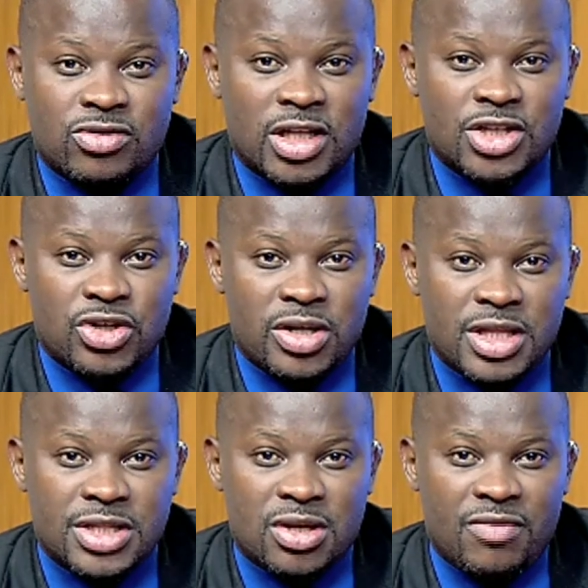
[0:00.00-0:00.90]
And you can
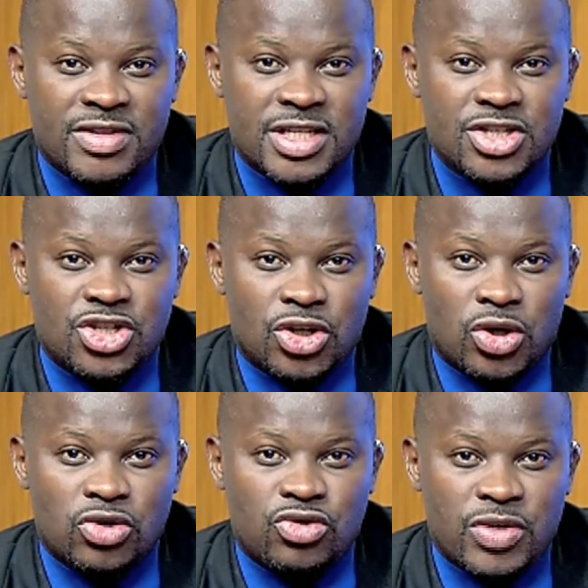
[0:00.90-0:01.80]
actually join this
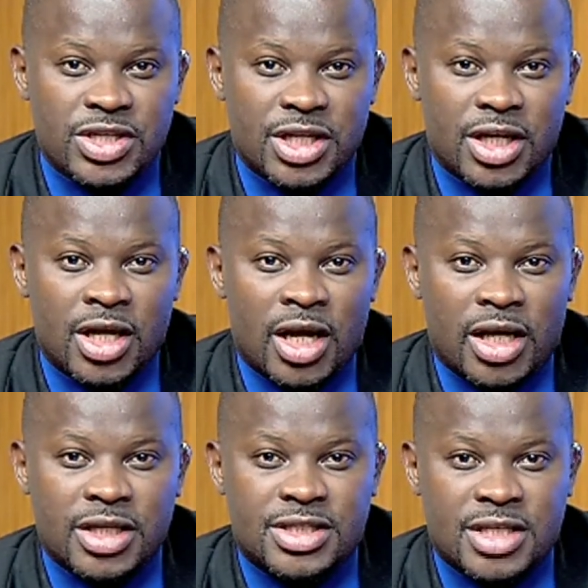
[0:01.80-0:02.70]
conversation on
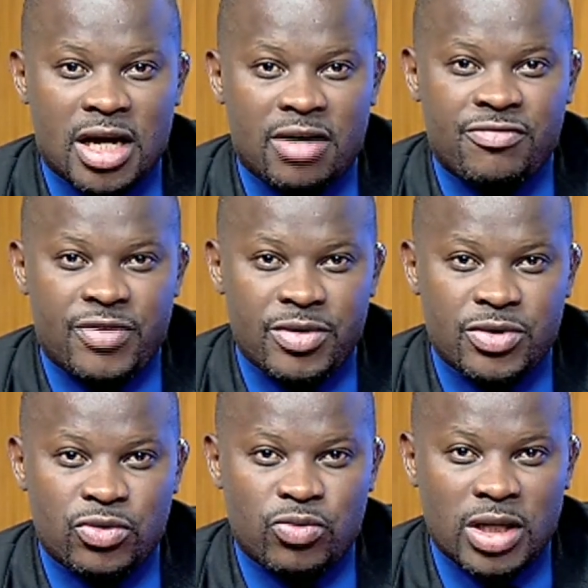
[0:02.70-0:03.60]
Twitter. It's
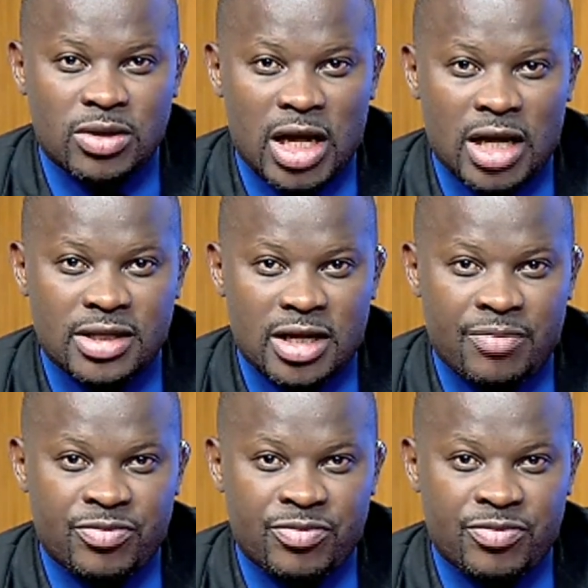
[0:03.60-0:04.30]
a very good one.